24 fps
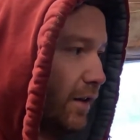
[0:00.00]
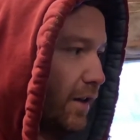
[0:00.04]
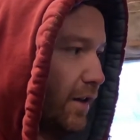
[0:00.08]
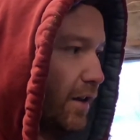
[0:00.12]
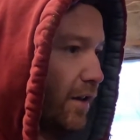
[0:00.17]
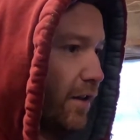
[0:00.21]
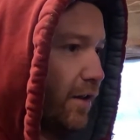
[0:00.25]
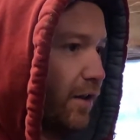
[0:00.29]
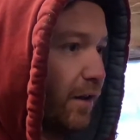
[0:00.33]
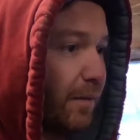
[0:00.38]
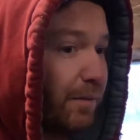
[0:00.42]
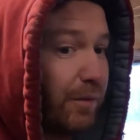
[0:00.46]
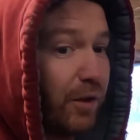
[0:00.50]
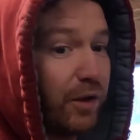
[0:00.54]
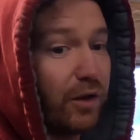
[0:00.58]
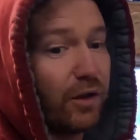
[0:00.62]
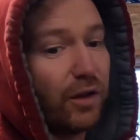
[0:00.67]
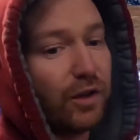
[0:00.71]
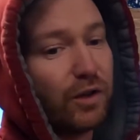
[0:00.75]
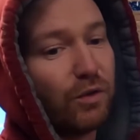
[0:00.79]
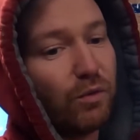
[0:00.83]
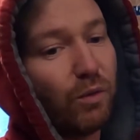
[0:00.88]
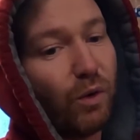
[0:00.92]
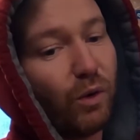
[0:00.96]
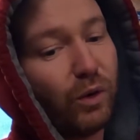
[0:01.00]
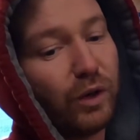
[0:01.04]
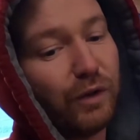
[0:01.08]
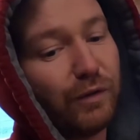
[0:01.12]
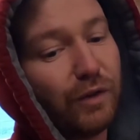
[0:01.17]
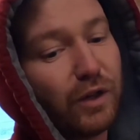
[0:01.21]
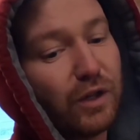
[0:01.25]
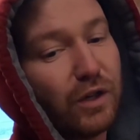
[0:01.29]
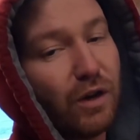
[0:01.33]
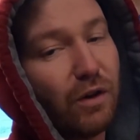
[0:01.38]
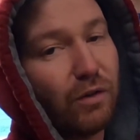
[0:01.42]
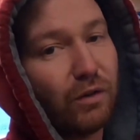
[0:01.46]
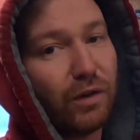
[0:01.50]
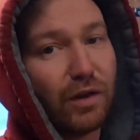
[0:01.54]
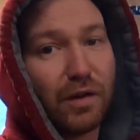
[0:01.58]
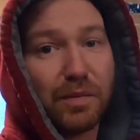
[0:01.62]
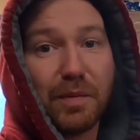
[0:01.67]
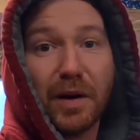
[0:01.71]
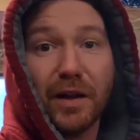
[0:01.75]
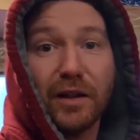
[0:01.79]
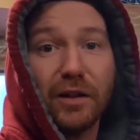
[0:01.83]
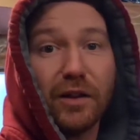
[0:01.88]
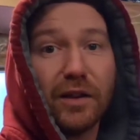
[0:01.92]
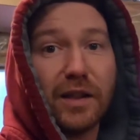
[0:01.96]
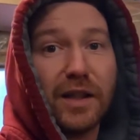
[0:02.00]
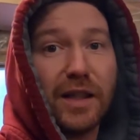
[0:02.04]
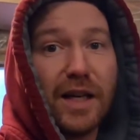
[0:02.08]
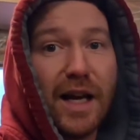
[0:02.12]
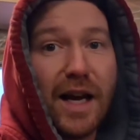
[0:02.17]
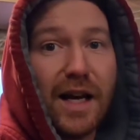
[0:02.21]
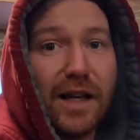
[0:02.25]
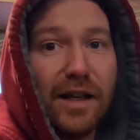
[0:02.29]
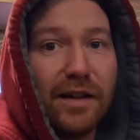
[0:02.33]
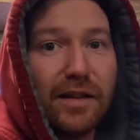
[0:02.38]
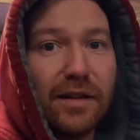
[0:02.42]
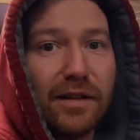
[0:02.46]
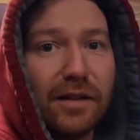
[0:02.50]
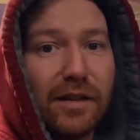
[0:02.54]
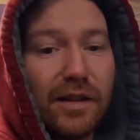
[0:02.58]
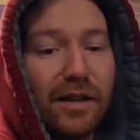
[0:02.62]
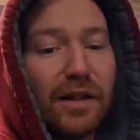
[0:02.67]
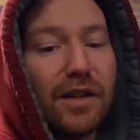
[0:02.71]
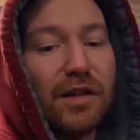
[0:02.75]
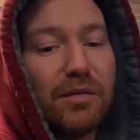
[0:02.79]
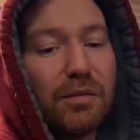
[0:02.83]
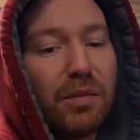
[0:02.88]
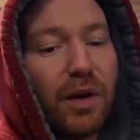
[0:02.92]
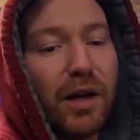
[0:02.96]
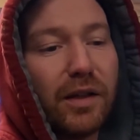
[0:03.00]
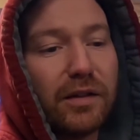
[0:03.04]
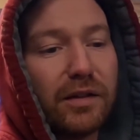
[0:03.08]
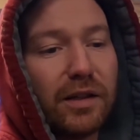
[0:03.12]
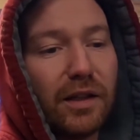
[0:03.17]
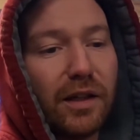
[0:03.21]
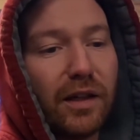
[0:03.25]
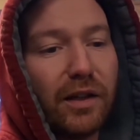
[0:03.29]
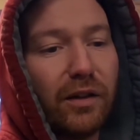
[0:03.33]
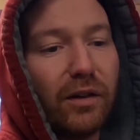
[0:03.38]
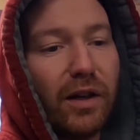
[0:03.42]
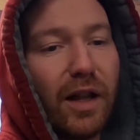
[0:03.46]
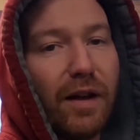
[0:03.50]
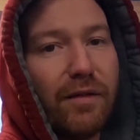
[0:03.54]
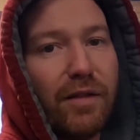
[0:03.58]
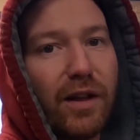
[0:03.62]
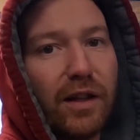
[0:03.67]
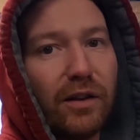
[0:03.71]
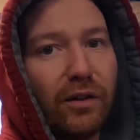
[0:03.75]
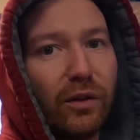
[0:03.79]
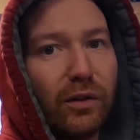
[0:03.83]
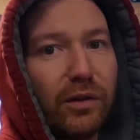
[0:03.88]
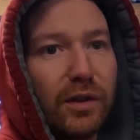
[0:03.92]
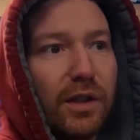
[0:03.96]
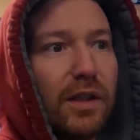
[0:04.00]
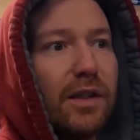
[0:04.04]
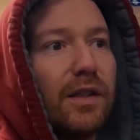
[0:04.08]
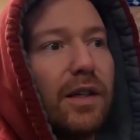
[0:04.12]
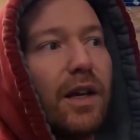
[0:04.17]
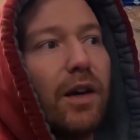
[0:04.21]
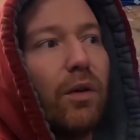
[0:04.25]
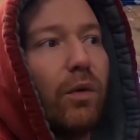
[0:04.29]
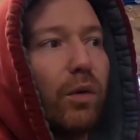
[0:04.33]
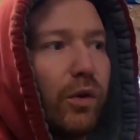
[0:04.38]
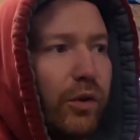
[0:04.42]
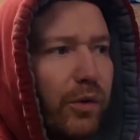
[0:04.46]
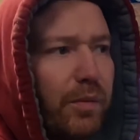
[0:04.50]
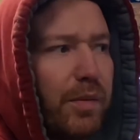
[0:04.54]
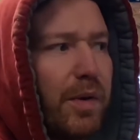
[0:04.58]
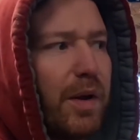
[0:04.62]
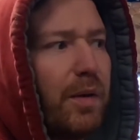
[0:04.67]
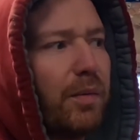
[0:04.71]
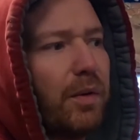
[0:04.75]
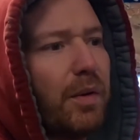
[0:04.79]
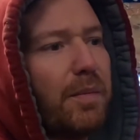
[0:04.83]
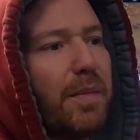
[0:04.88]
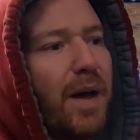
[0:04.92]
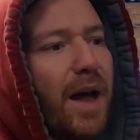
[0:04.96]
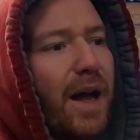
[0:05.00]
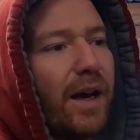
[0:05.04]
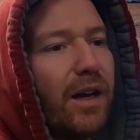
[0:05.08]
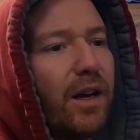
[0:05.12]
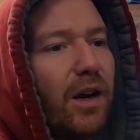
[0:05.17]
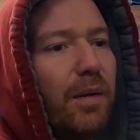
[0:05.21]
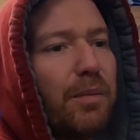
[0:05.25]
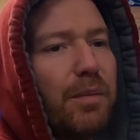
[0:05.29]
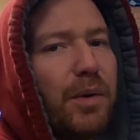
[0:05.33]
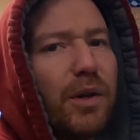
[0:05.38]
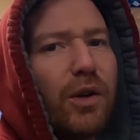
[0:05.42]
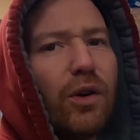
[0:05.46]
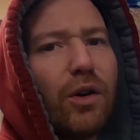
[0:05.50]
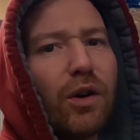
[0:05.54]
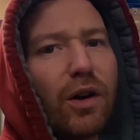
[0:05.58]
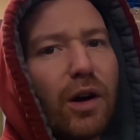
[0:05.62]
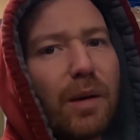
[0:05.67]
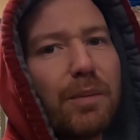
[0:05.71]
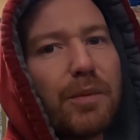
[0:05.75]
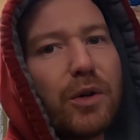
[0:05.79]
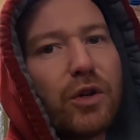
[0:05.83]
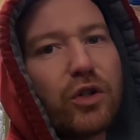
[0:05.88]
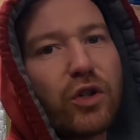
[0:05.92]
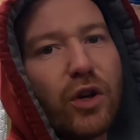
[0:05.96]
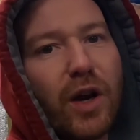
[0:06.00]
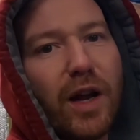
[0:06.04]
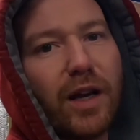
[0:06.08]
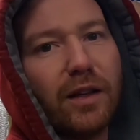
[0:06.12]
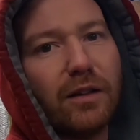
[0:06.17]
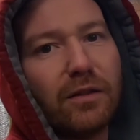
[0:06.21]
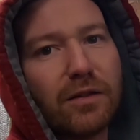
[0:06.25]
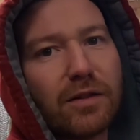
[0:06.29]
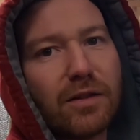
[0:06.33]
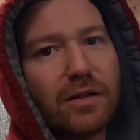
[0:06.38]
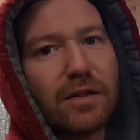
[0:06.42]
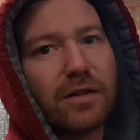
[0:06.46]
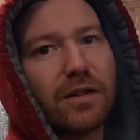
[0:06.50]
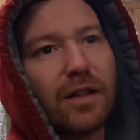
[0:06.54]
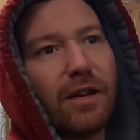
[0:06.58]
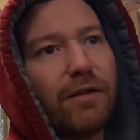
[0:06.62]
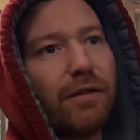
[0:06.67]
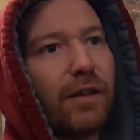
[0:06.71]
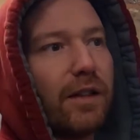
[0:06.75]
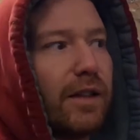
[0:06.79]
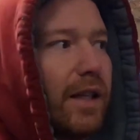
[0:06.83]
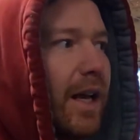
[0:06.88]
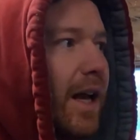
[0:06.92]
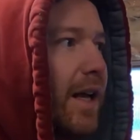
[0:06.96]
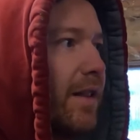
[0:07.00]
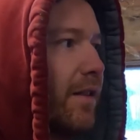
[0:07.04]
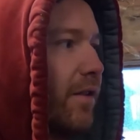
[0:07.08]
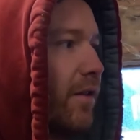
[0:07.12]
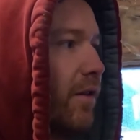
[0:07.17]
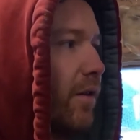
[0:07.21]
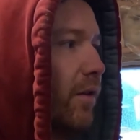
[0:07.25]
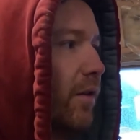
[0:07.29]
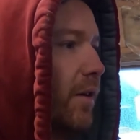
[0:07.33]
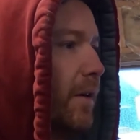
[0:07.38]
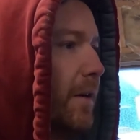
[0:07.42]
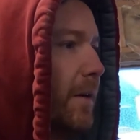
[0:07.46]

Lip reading: something that you won't even notice by looking at it, but it'll have that little detail where you'll be able to back up and hook up your trailers and stuff like that. So